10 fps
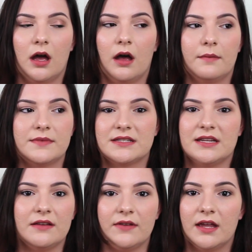
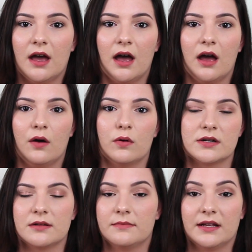stevia
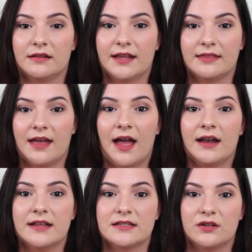or something like
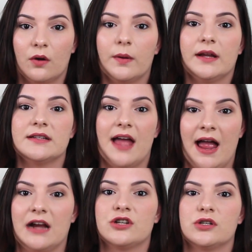that is going to
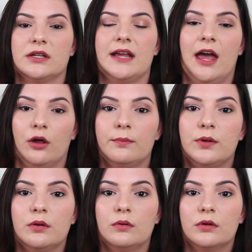actually
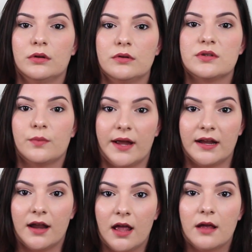help you lose
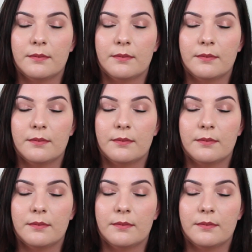weight,